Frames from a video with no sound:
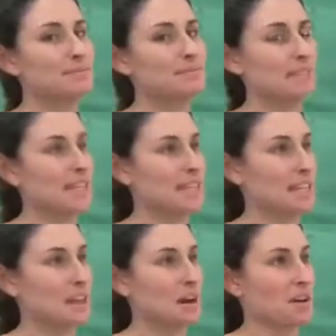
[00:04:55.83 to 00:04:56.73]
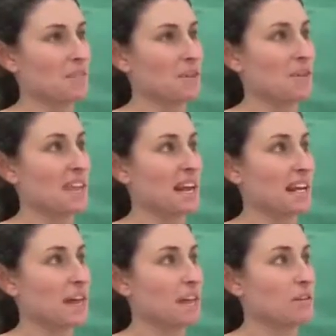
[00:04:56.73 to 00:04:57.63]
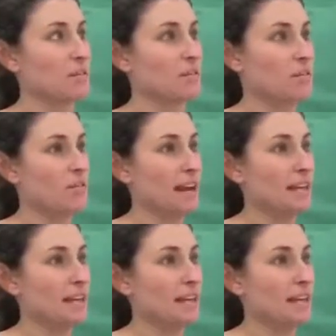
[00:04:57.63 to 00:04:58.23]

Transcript: Let's think about it for a second. Red